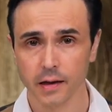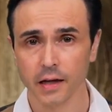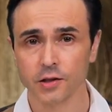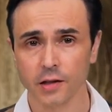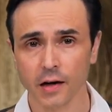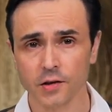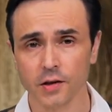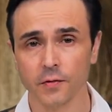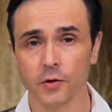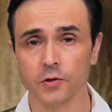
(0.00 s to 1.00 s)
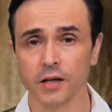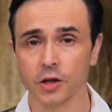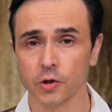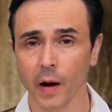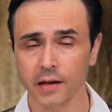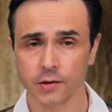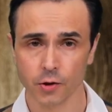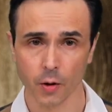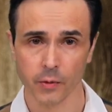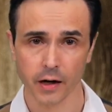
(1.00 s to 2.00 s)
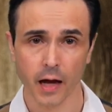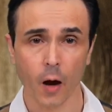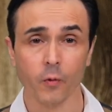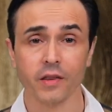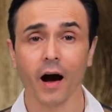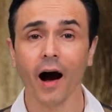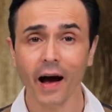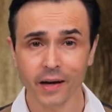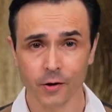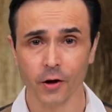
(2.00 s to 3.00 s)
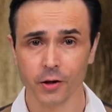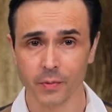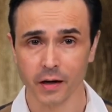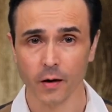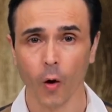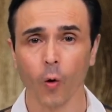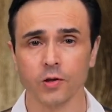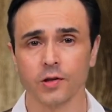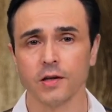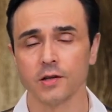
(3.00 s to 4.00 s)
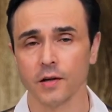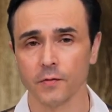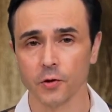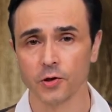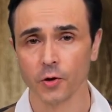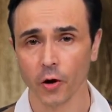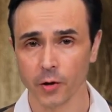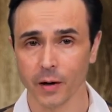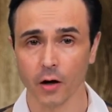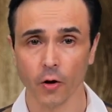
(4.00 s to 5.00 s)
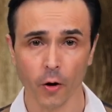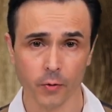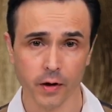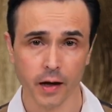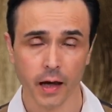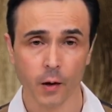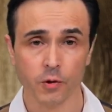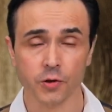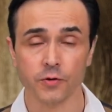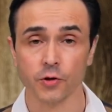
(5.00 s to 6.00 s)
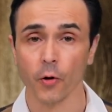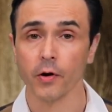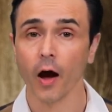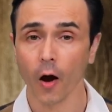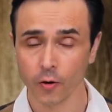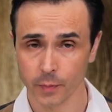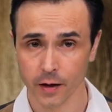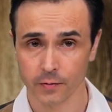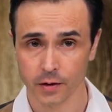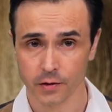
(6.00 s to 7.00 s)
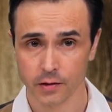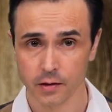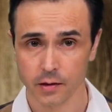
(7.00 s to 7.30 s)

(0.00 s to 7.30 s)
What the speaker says: It's studies that have used extracted turmeric with high curcumin or studies that have used curcumin alone which have shown health benefits,